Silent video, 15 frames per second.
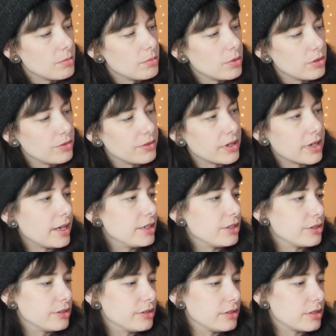
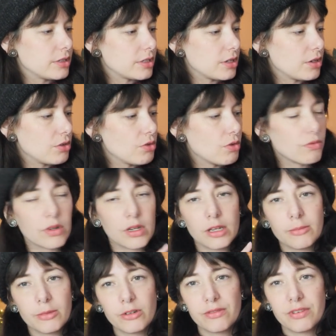Modifications. Not really
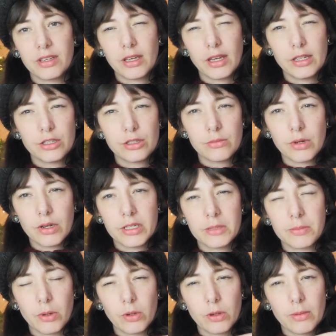a modification, but I
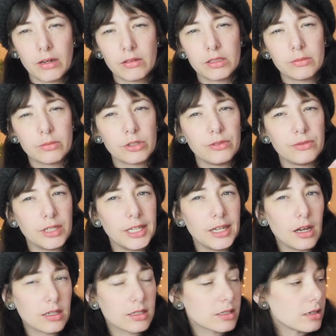spoke about it briefly
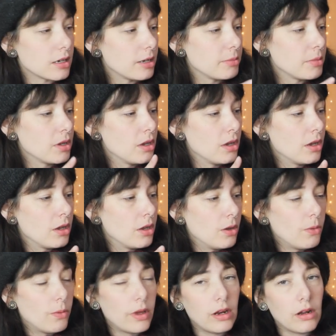last time.
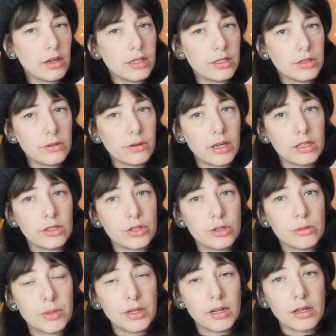When I do a
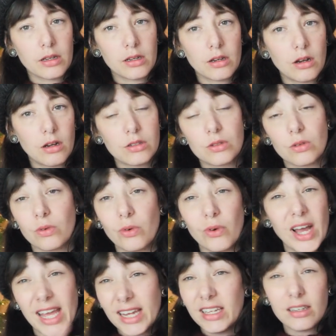tubular cast on, or
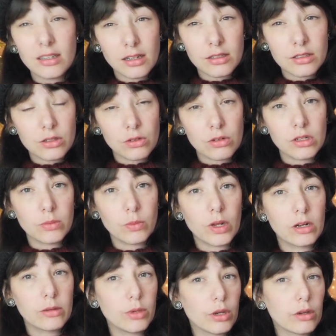any cast on,
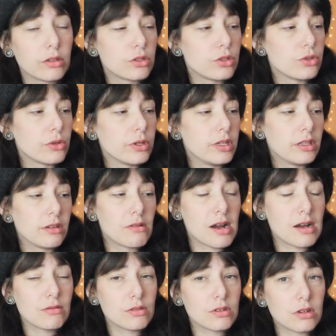when I'm going to join in the
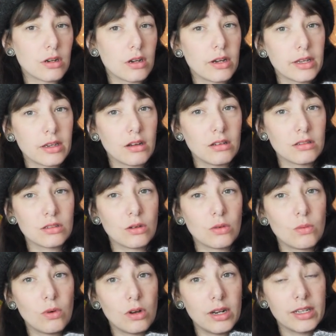round, I cast on
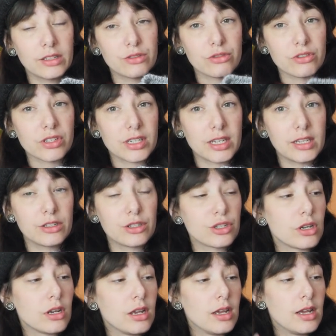one extra
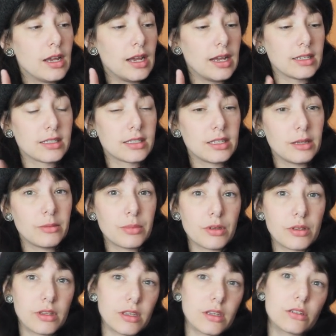stitch and slip
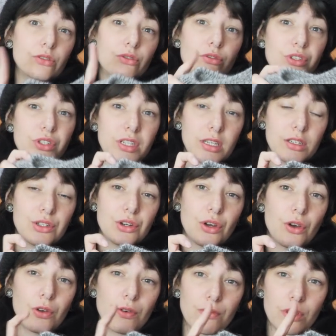the extra stitch
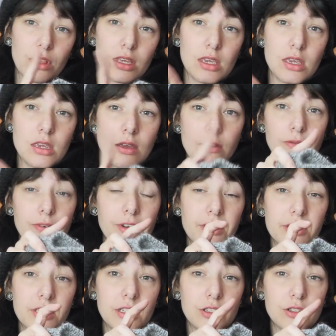over the
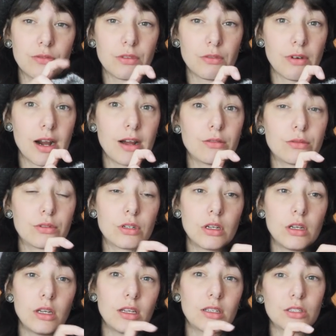first stitch of the round
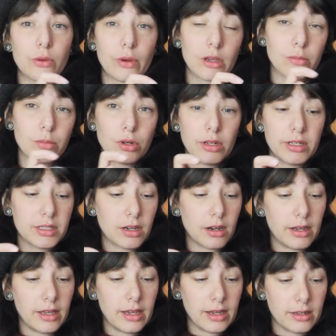so I can pull it
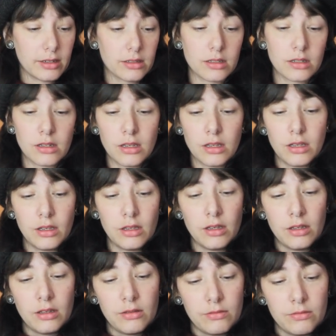tight and
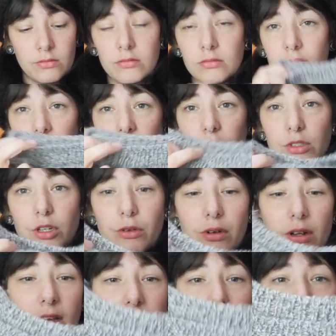
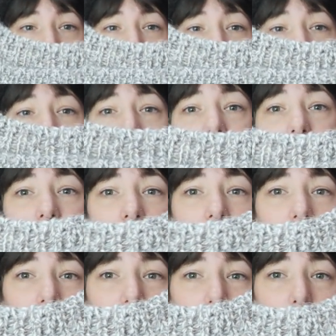don't have a
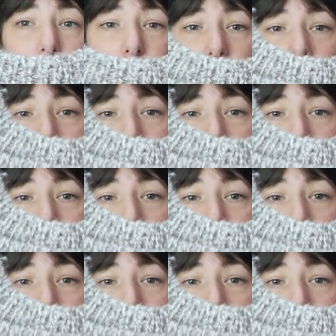jump.